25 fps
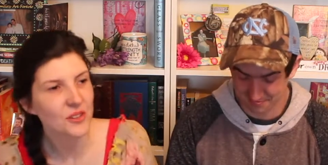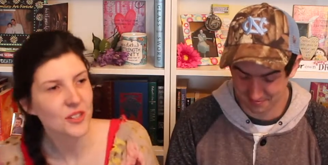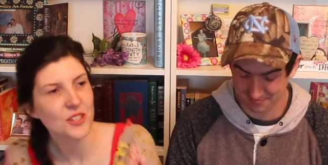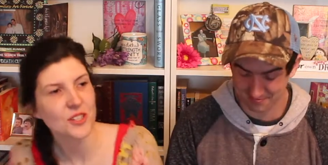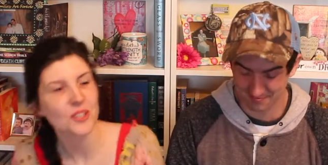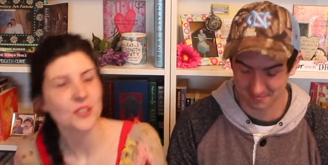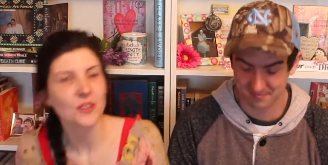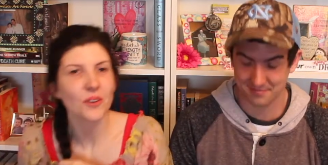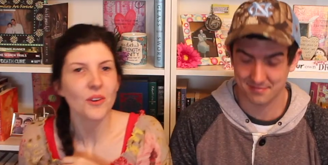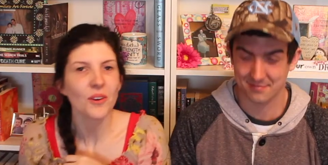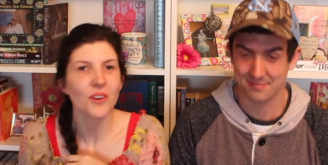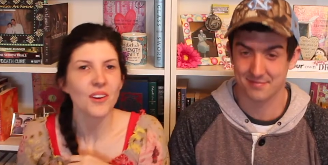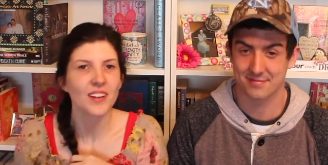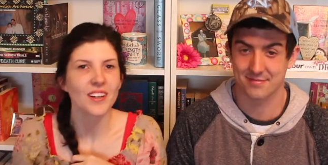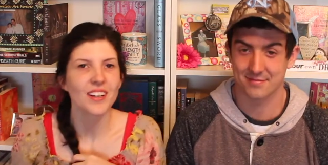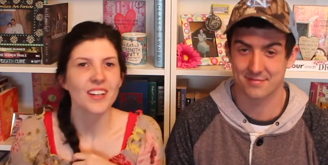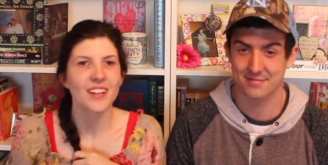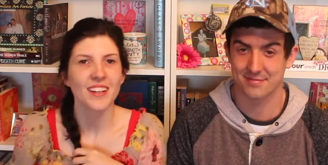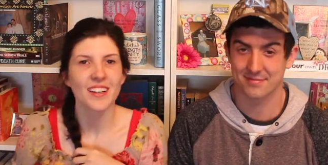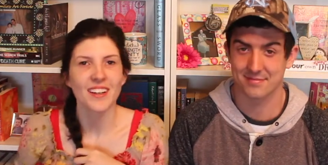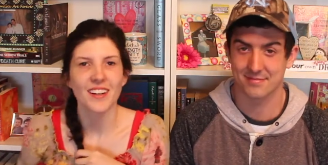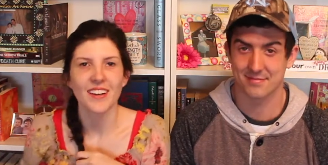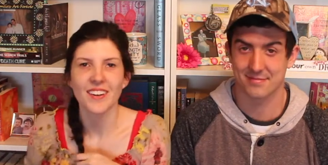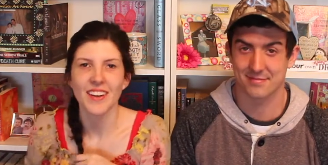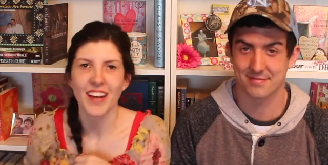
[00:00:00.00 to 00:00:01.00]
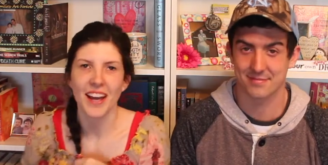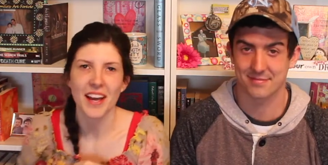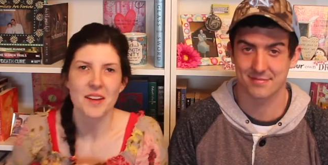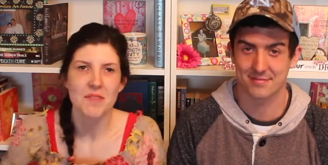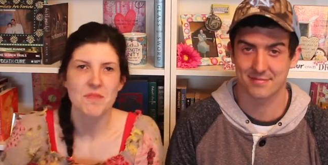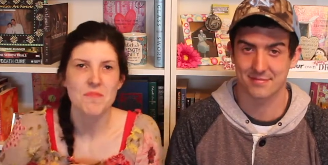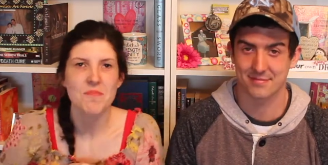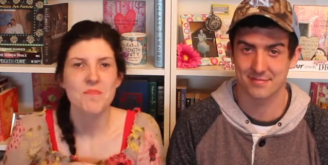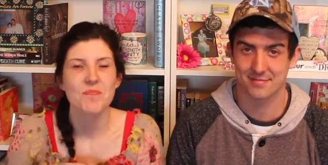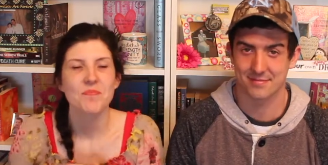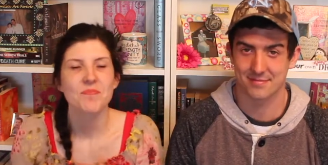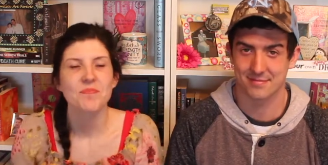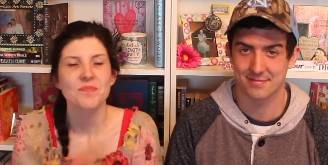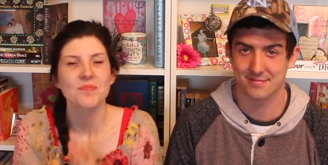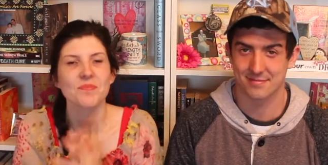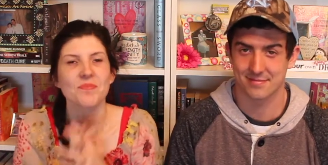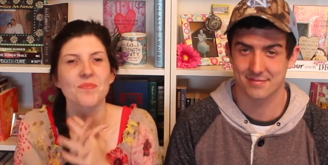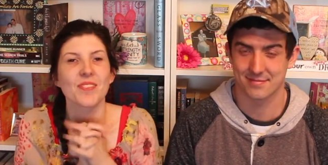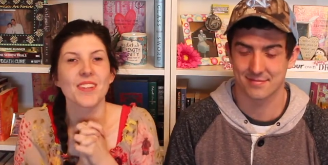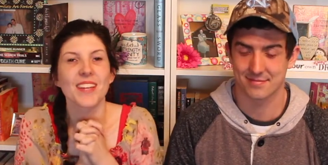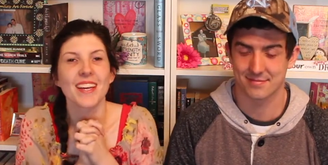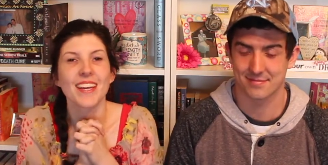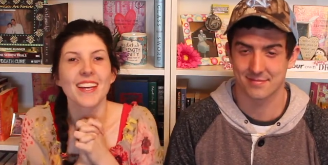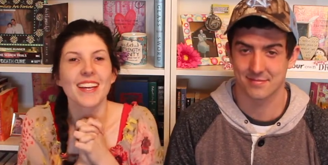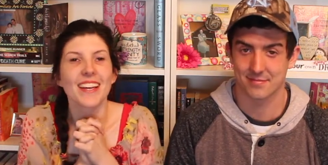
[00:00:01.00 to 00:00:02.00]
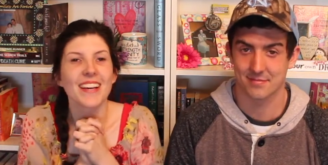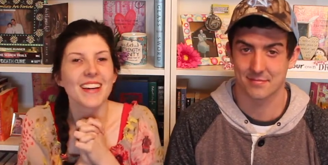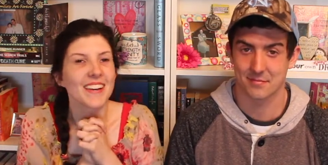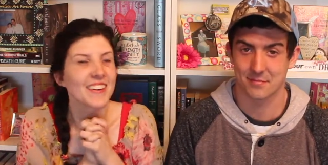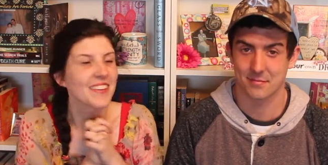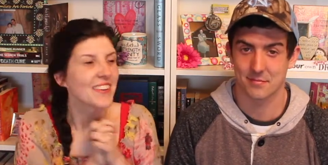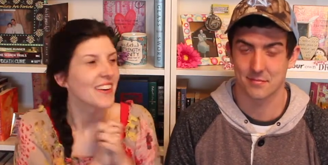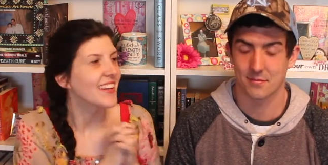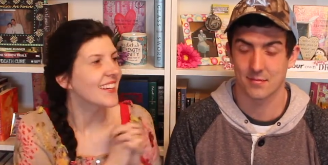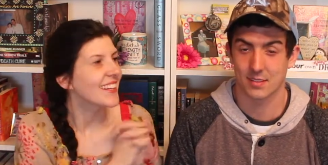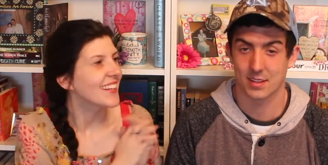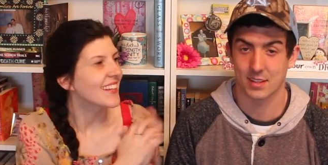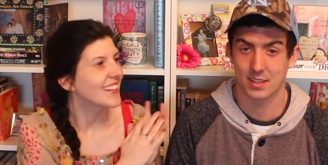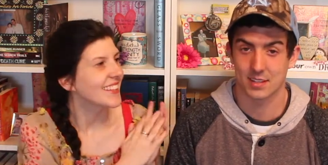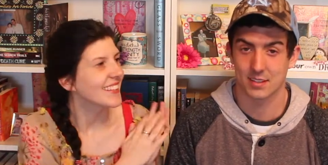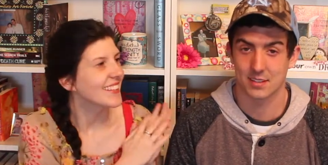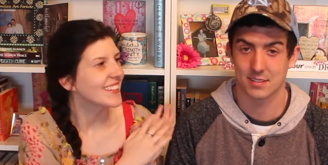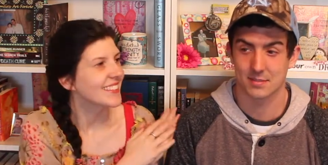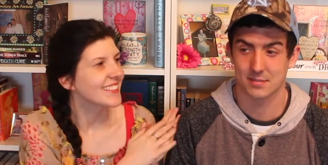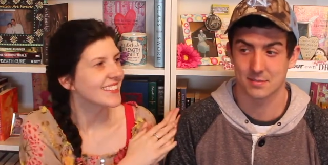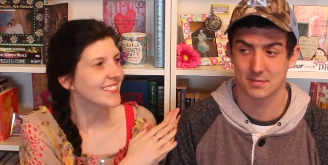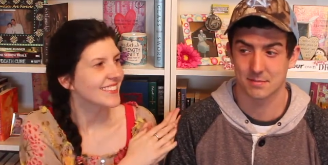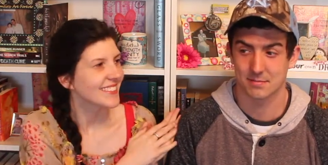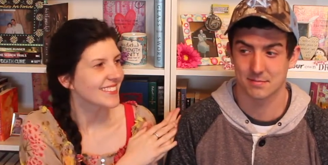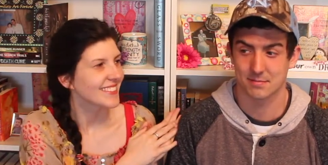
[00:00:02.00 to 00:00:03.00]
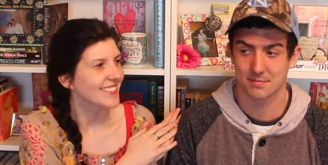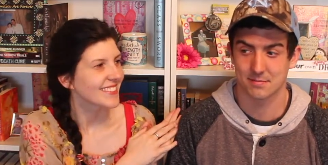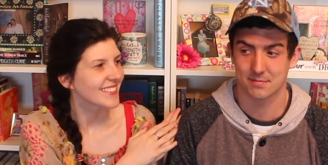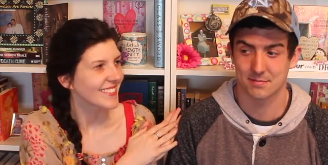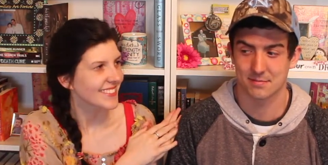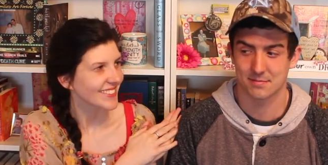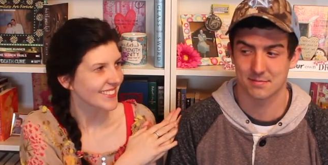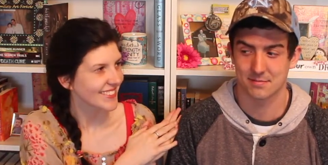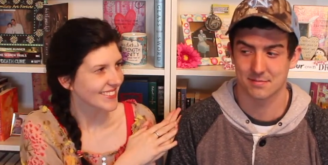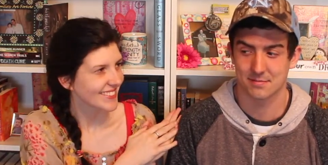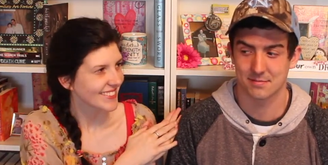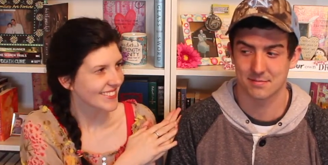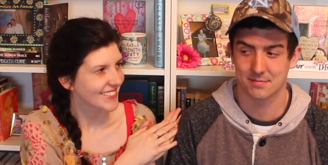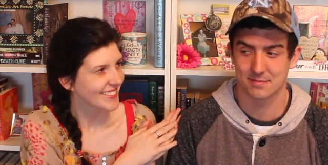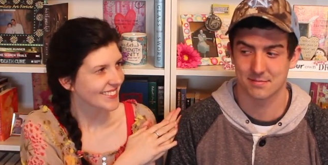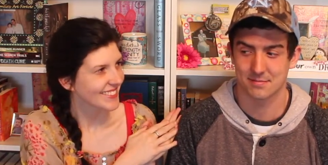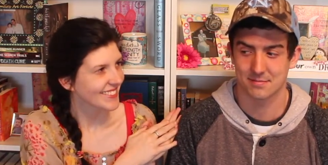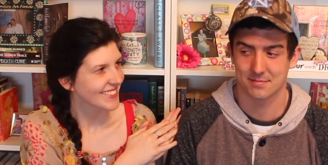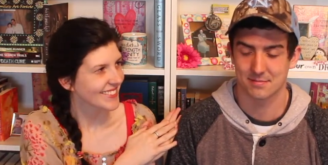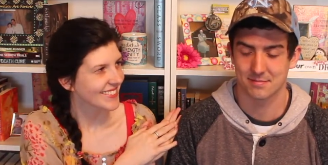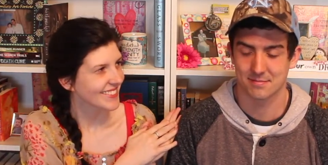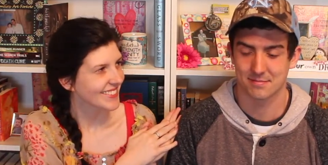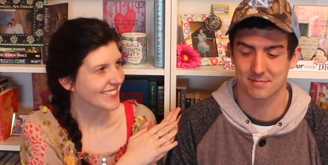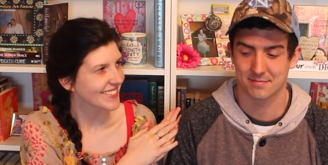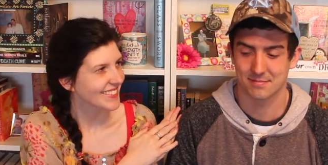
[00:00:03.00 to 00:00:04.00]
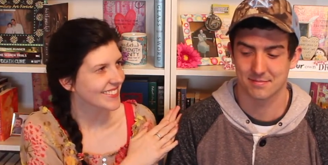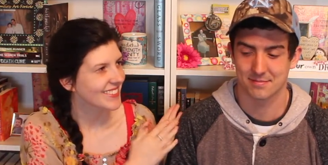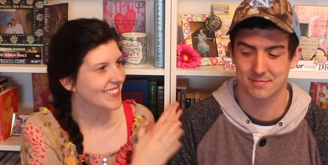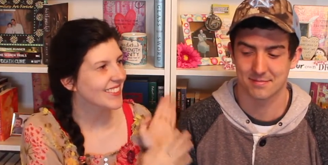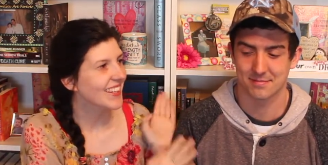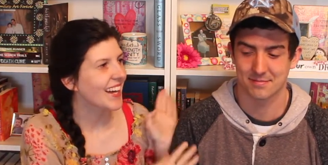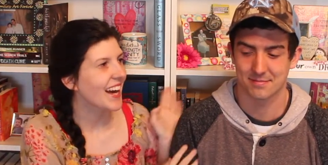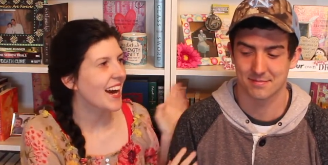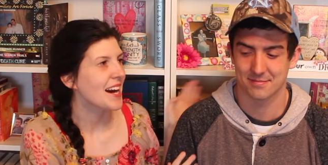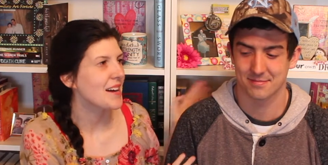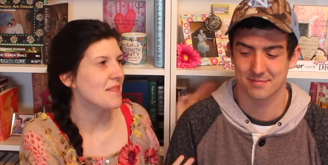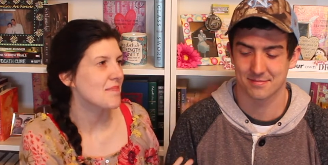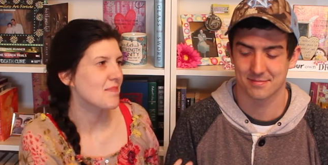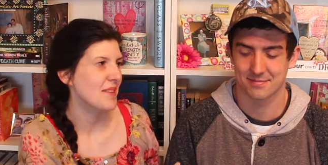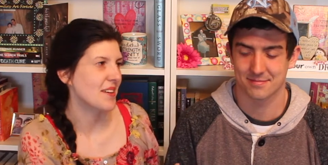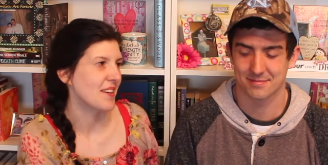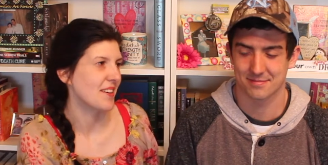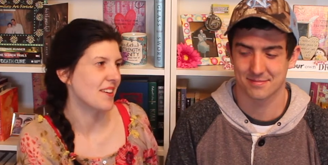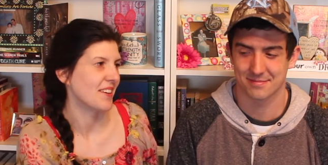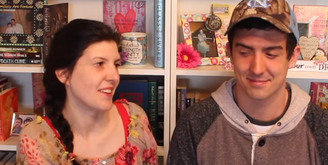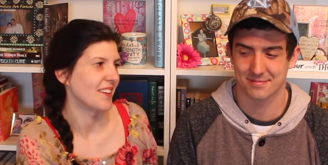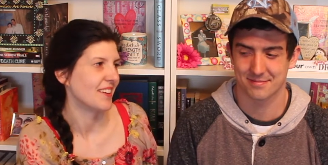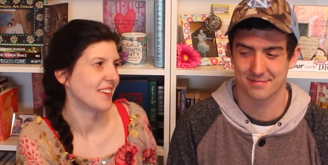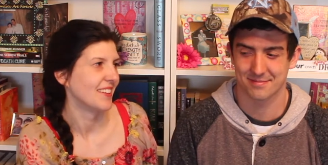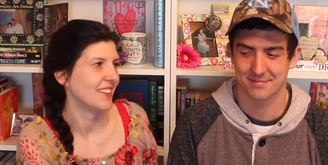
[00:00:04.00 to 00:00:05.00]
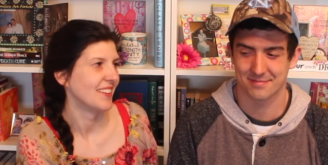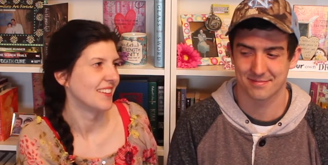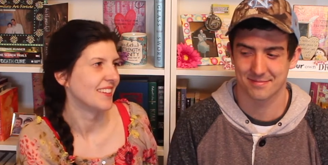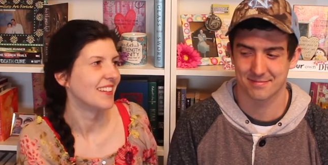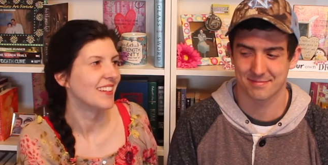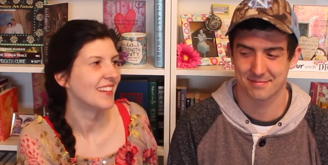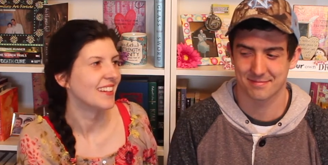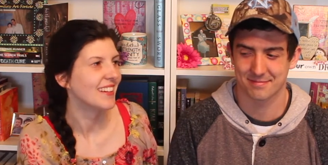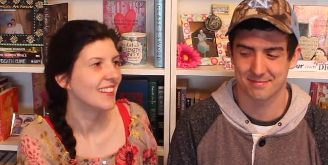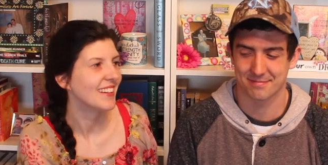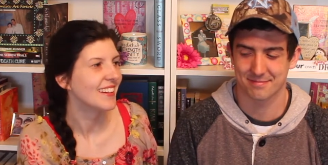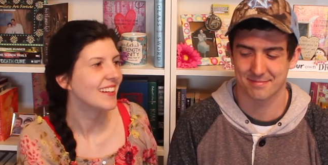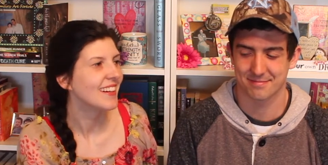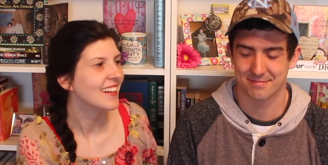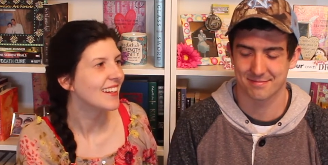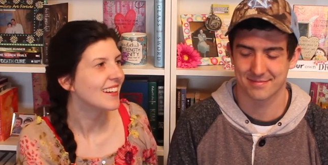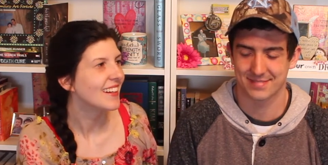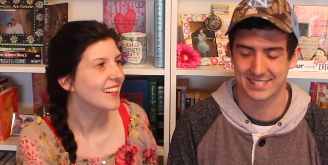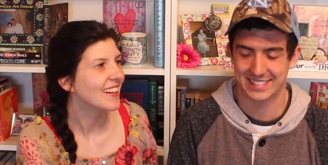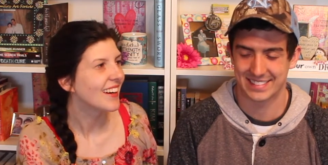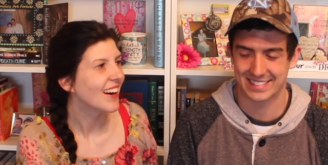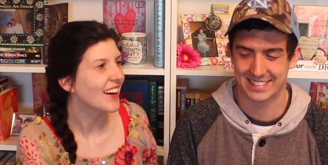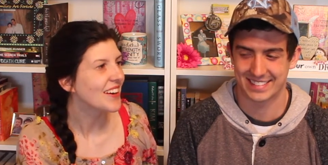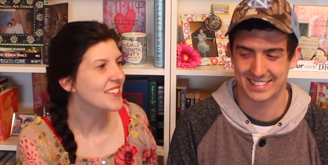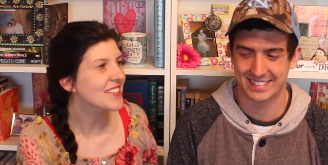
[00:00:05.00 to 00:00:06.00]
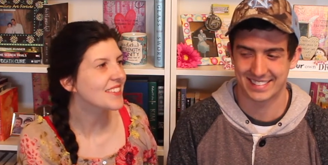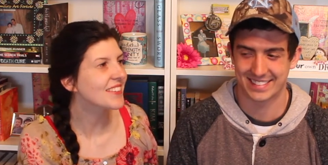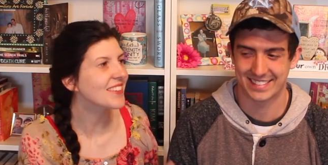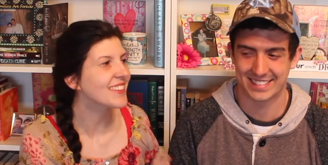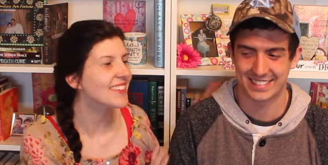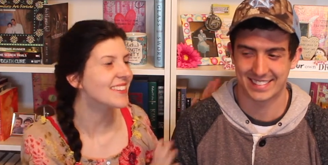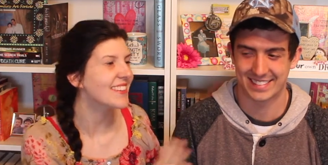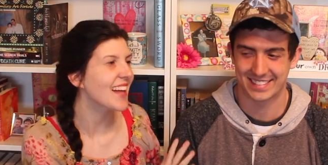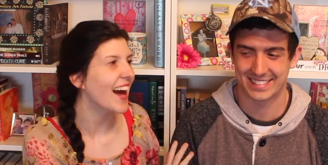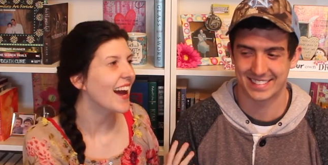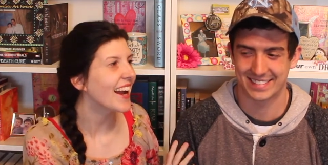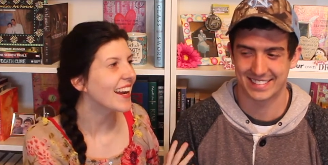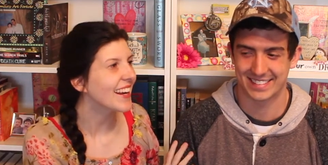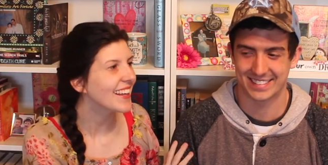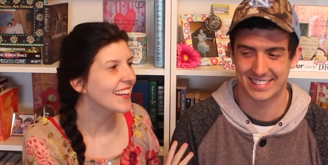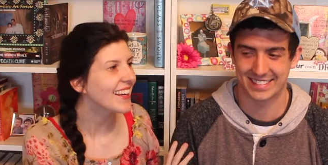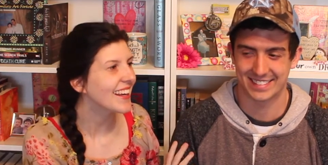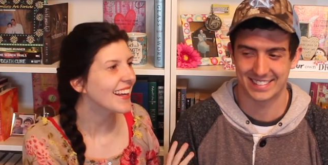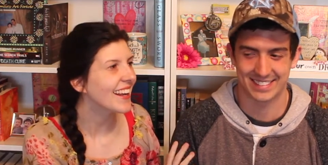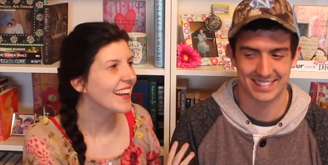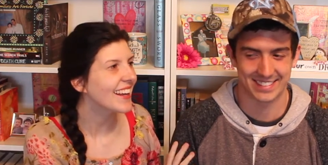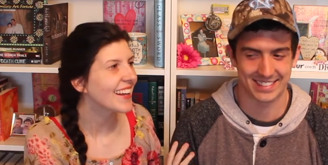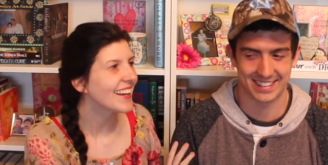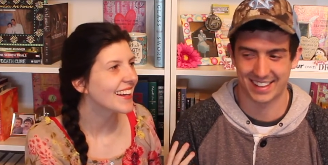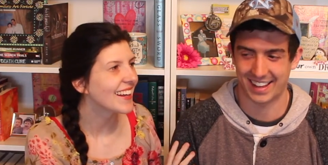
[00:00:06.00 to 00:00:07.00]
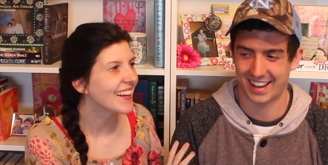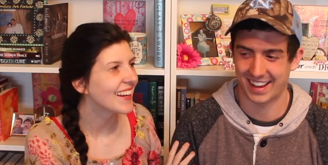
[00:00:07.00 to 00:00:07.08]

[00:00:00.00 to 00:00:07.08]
Speaker 1: short. Okay. Are you ready? Look happier. Aren't you excited?